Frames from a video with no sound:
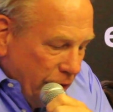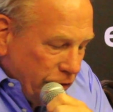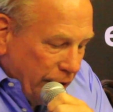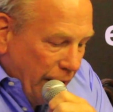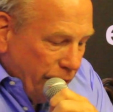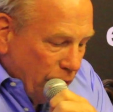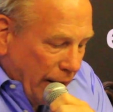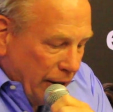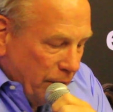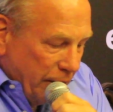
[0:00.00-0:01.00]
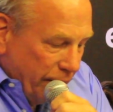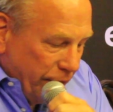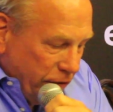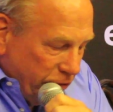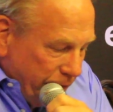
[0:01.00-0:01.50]
there's another
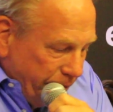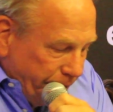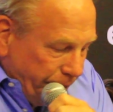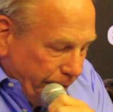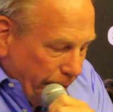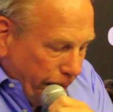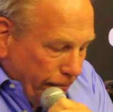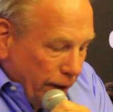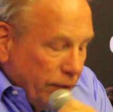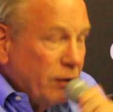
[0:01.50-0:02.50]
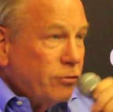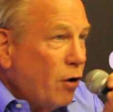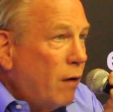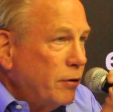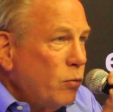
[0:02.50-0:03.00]
element of this.
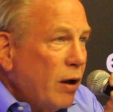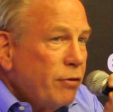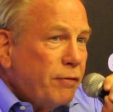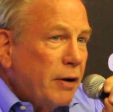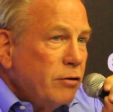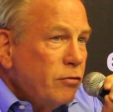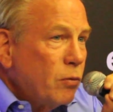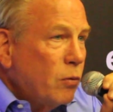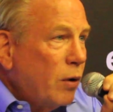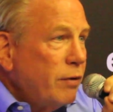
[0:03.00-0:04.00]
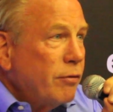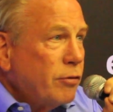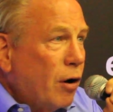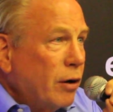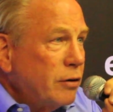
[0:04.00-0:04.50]
The sovereign wealth funds were one
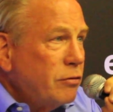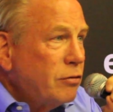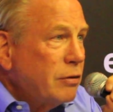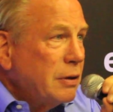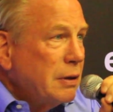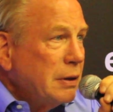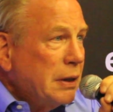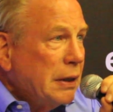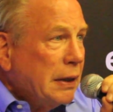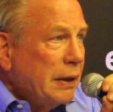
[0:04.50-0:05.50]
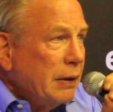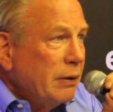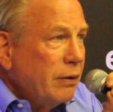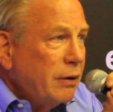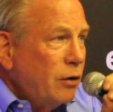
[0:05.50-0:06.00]
of the targets.
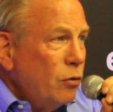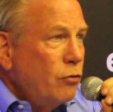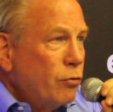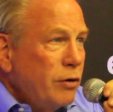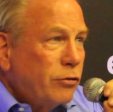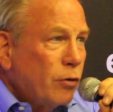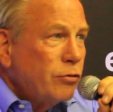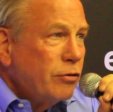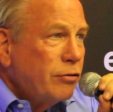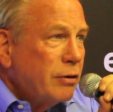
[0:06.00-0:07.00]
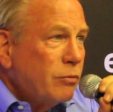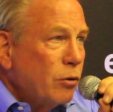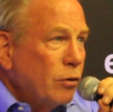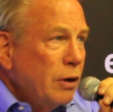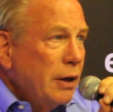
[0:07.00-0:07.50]
The huge resources
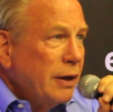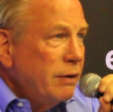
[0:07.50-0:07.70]
that were